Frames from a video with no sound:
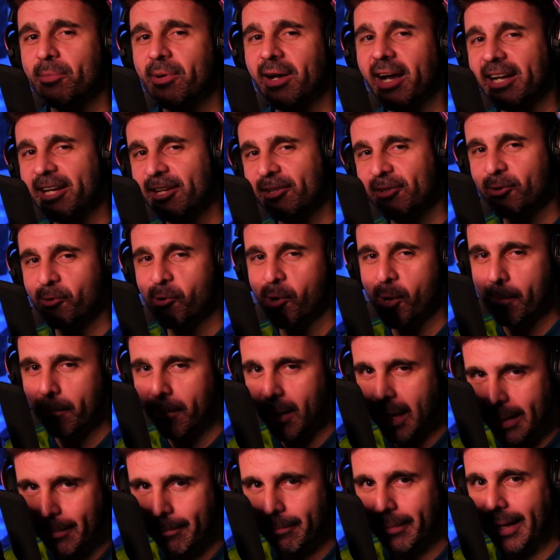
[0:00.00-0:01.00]
How you doing?
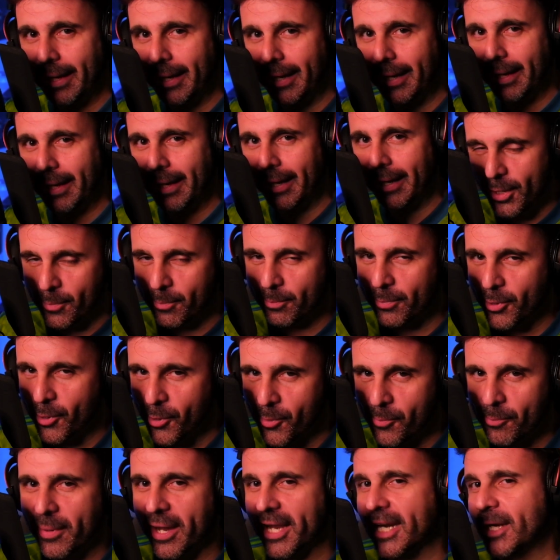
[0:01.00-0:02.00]
Bada bing, bada
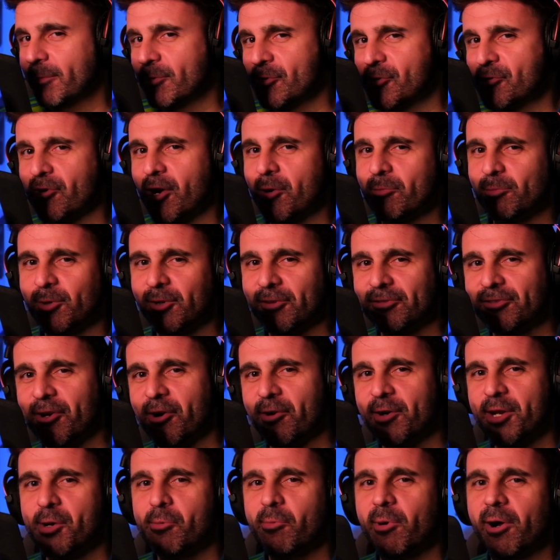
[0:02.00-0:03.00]
boom. My name is Drumroll
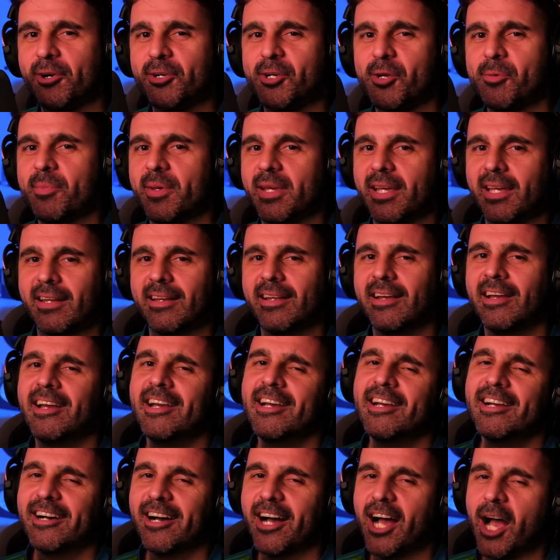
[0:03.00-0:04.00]
Tony. Welcome in. Uh,
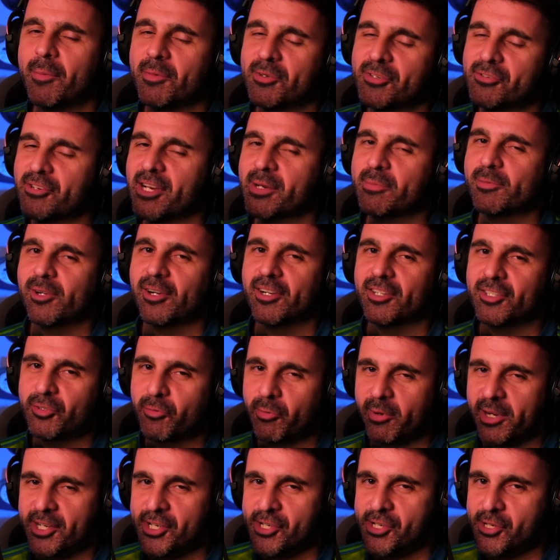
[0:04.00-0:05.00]
I'm a streamer on
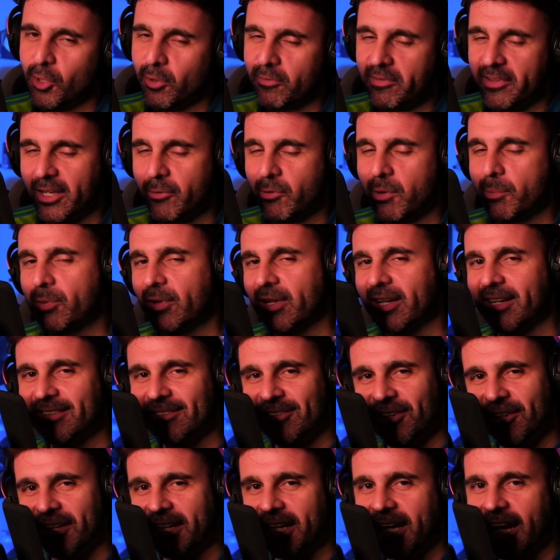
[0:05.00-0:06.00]
Twitch. Over there, we play a
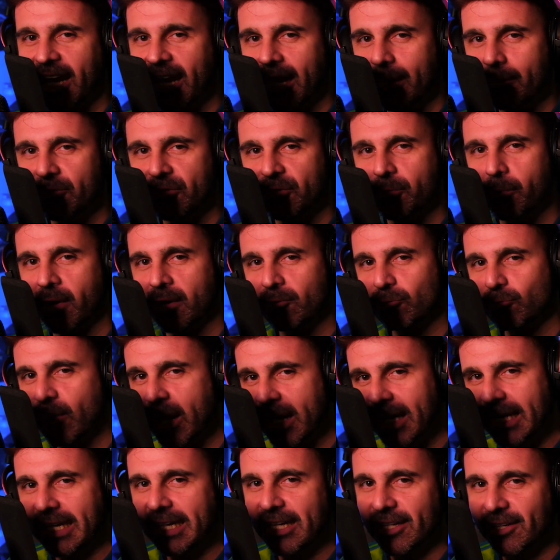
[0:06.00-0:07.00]
ton of games, but
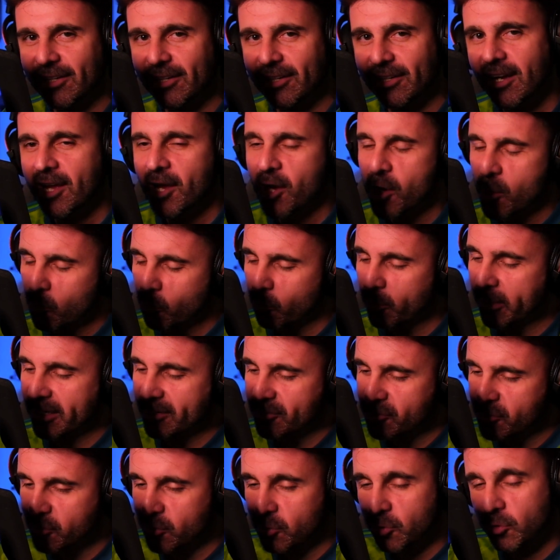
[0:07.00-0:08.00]
right here, we
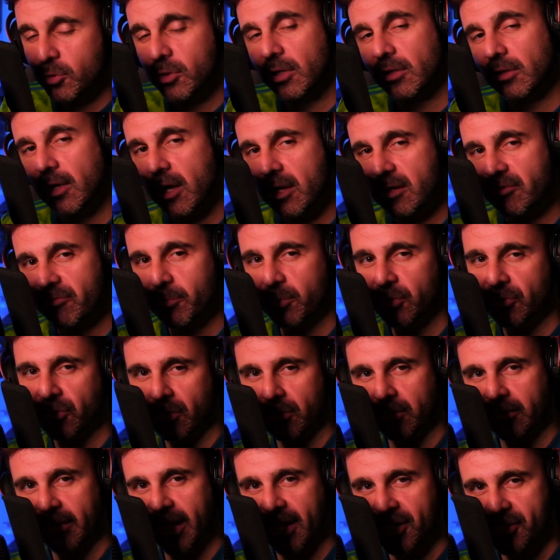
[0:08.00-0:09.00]
do a lot of music
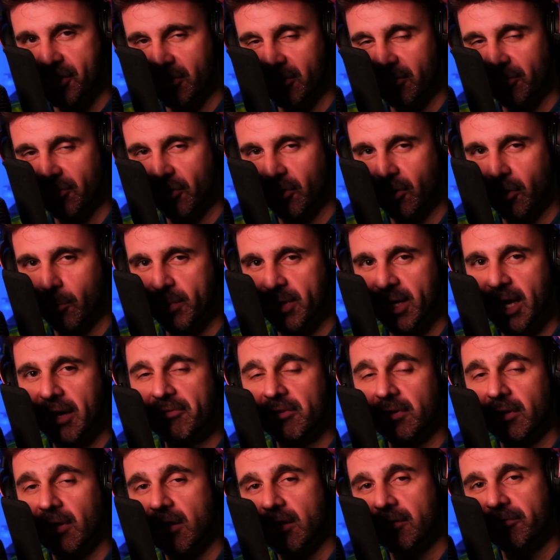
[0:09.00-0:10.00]
reactions. So I've been
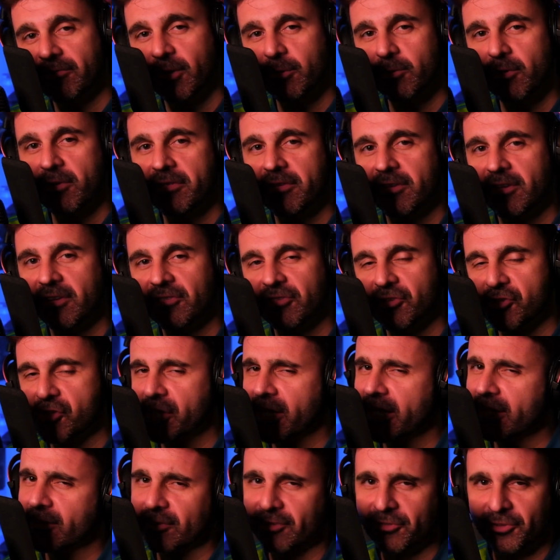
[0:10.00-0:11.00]
having a lot of fun with this. The
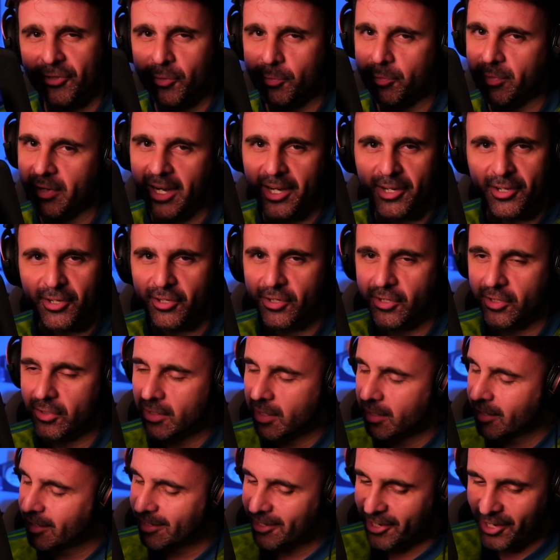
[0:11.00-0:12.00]
channel's still brand new.
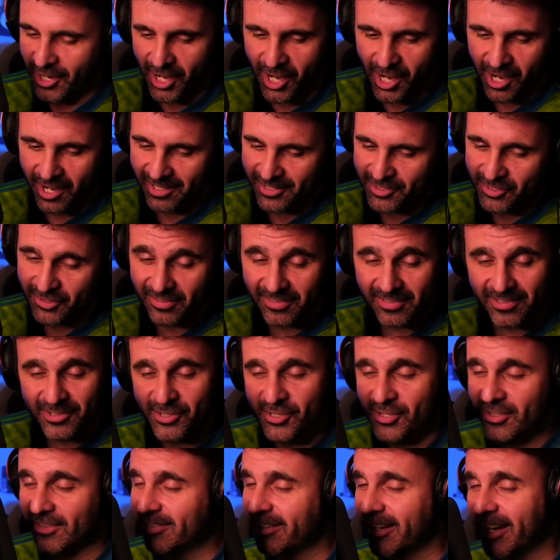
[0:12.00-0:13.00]
Uh, just
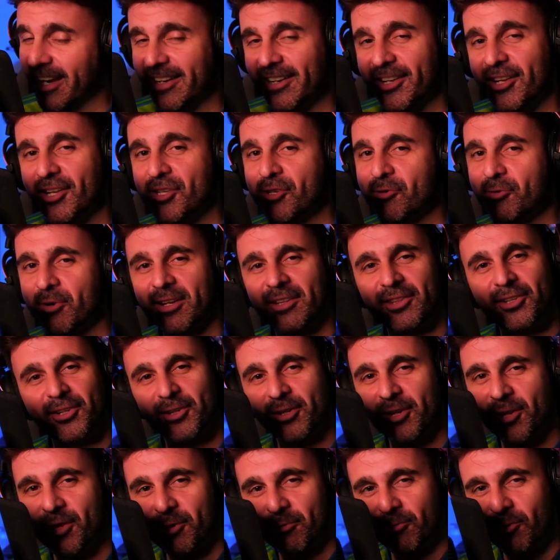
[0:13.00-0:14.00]
just getting into it,
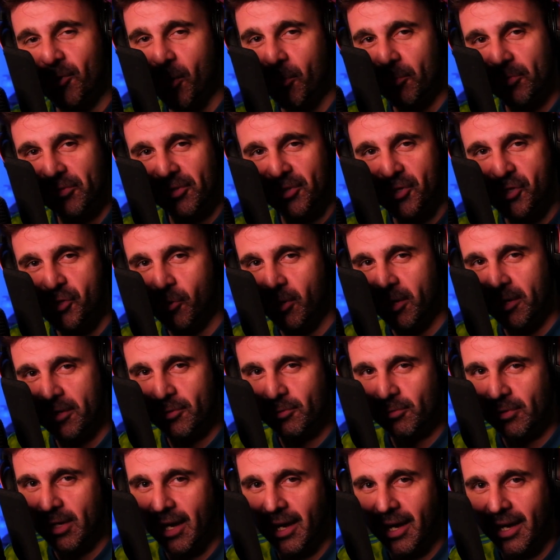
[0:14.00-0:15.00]
learning the ropes, enjoying
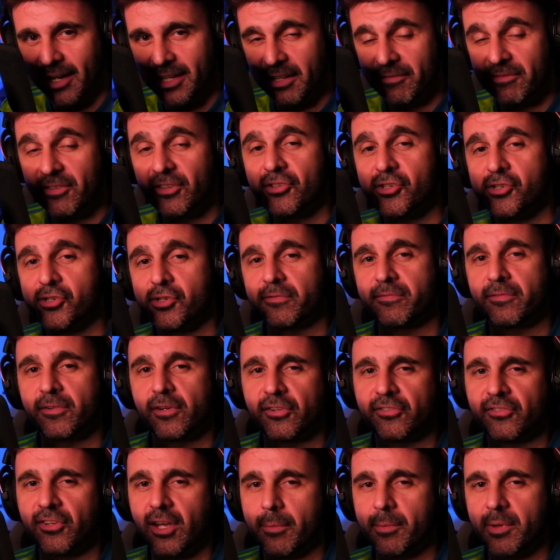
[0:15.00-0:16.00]
the ride. If this is your
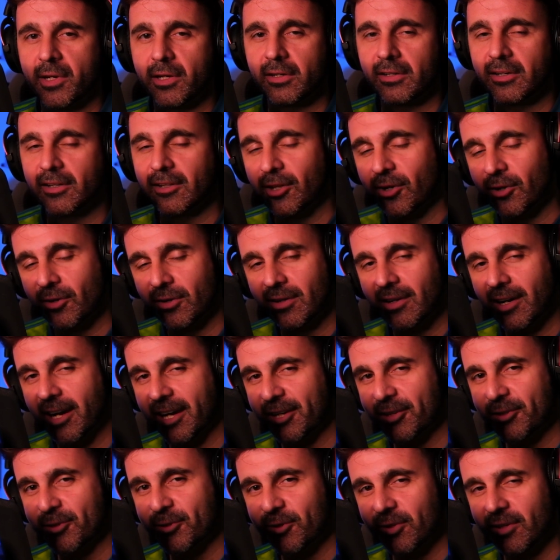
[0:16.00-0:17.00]
first time here, hello, how
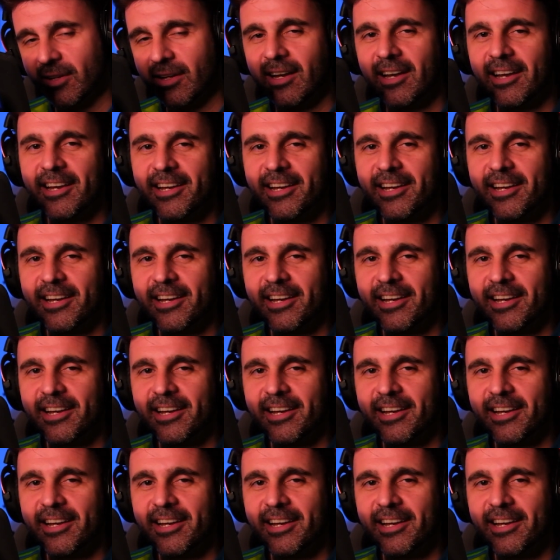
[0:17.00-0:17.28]
you doing?